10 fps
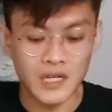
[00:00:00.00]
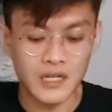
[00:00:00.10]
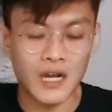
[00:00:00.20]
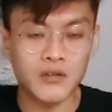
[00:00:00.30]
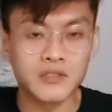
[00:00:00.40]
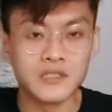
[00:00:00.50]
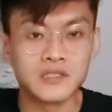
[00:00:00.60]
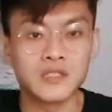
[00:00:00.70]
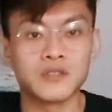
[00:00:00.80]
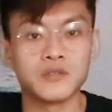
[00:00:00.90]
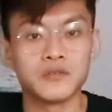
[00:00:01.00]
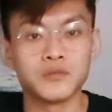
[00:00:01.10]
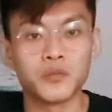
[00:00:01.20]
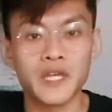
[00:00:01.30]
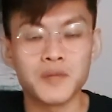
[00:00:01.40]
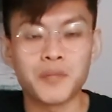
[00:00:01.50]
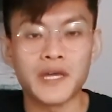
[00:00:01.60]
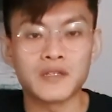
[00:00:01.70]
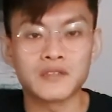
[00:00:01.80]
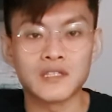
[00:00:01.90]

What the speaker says: how is it way better.